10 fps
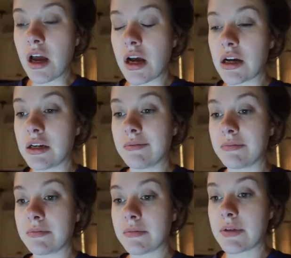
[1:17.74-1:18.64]

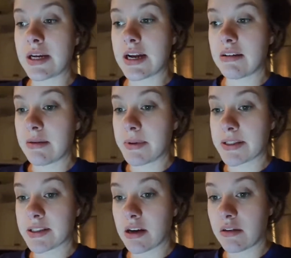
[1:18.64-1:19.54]
and now that
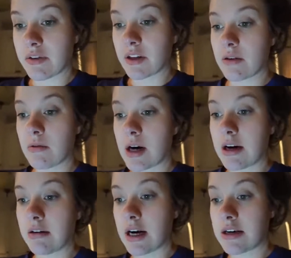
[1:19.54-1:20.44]
Ben's gone for a little
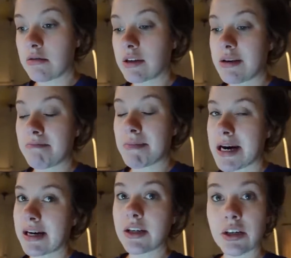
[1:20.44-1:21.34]
while, I don't really
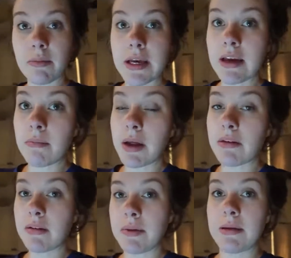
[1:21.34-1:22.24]
mind her being in bed
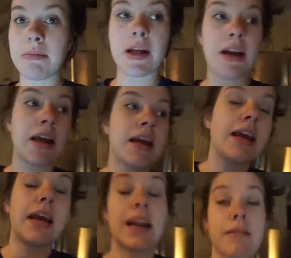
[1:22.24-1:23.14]
with me. But
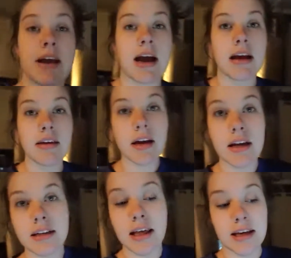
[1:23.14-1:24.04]
anyway, I thought I
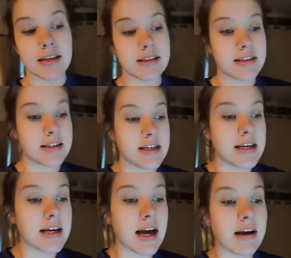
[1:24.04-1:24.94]
could like
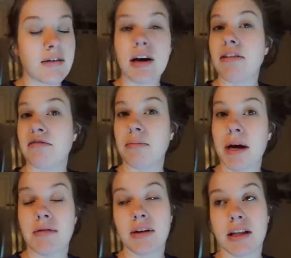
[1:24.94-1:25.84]
sneak out of
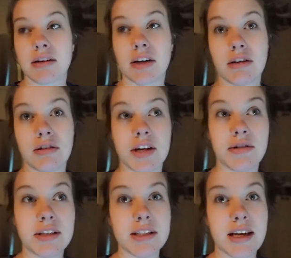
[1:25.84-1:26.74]
bed without her
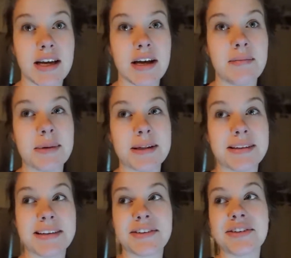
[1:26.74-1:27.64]
noticing, but
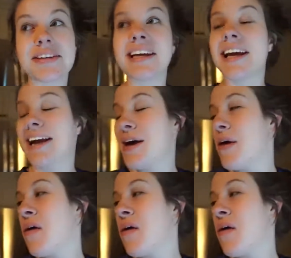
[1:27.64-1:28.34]
literally